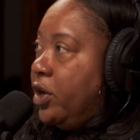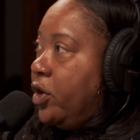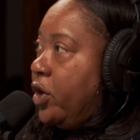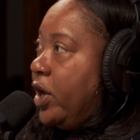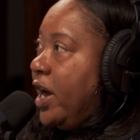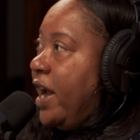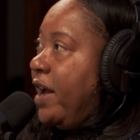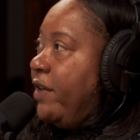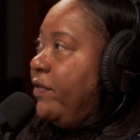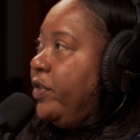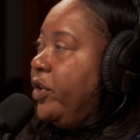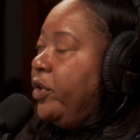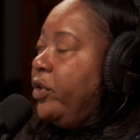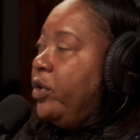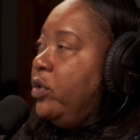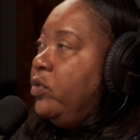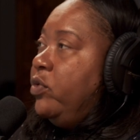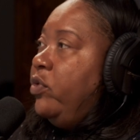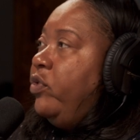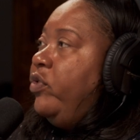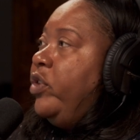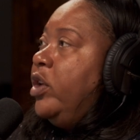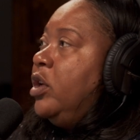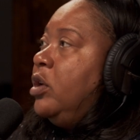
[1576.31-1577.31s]
have their own
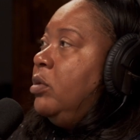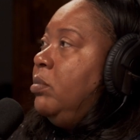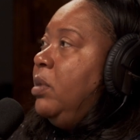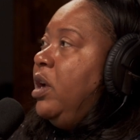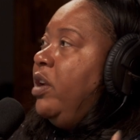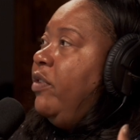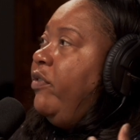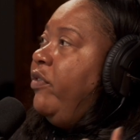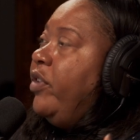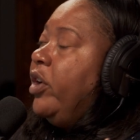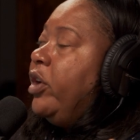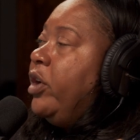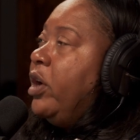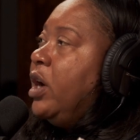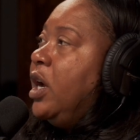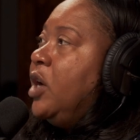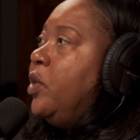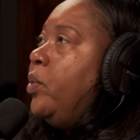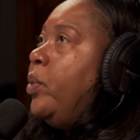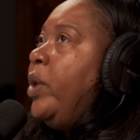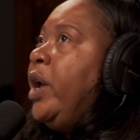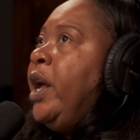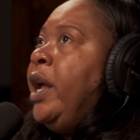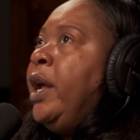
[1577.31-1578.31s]
film and figure out
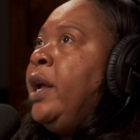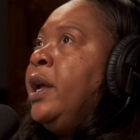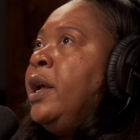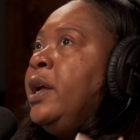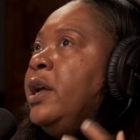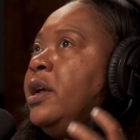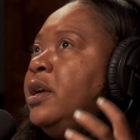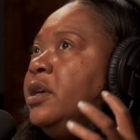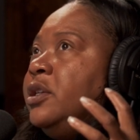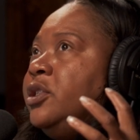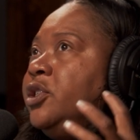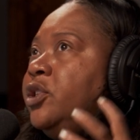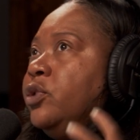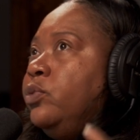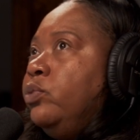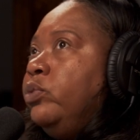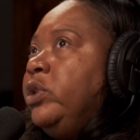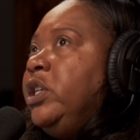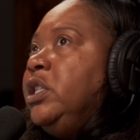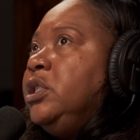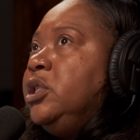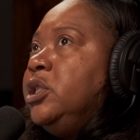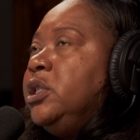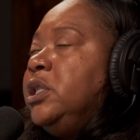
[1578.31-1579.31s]
a way to
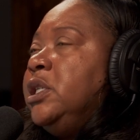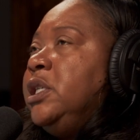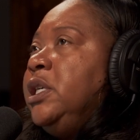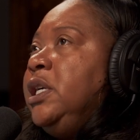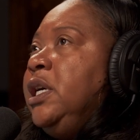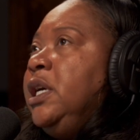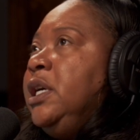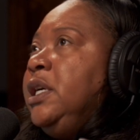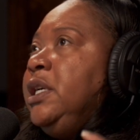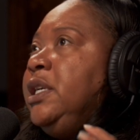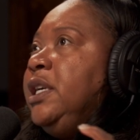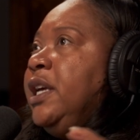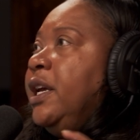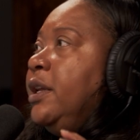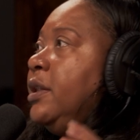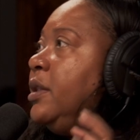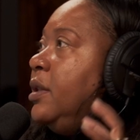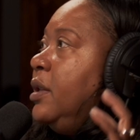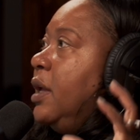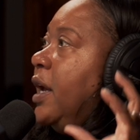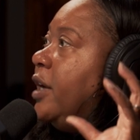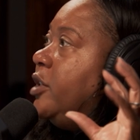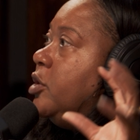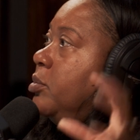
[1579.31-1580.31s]
regionally get
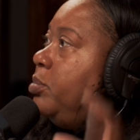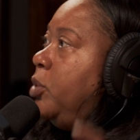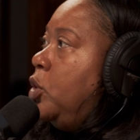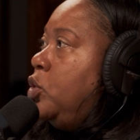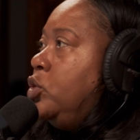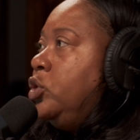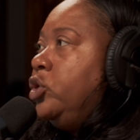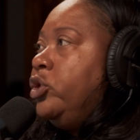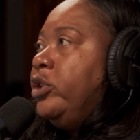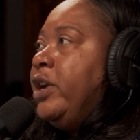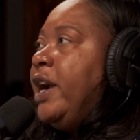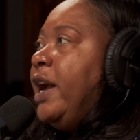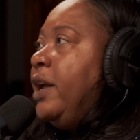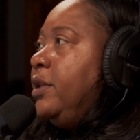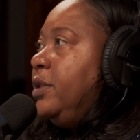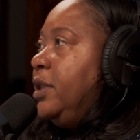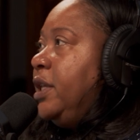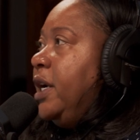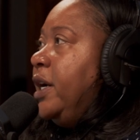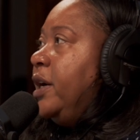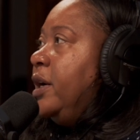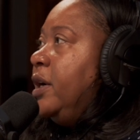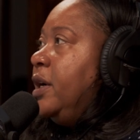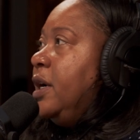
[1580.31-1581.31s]
exposure out
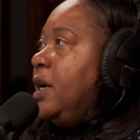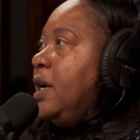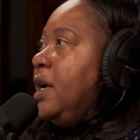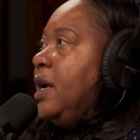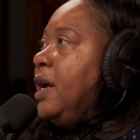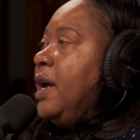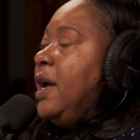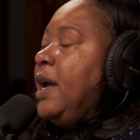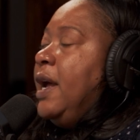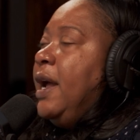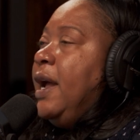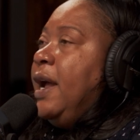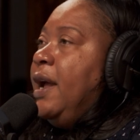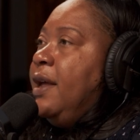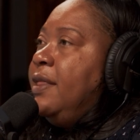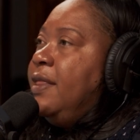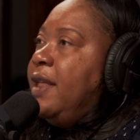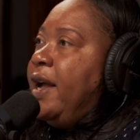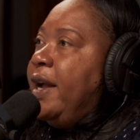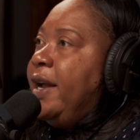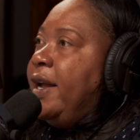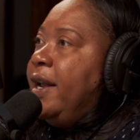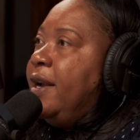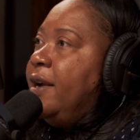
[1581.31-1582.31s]
there. And
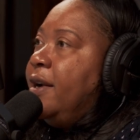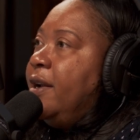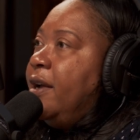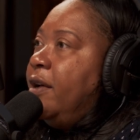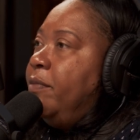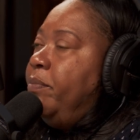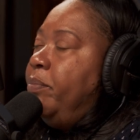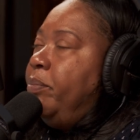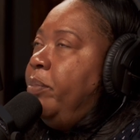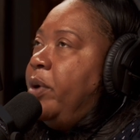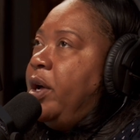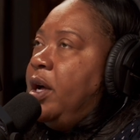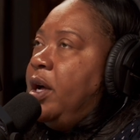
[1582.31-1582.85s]
that ended up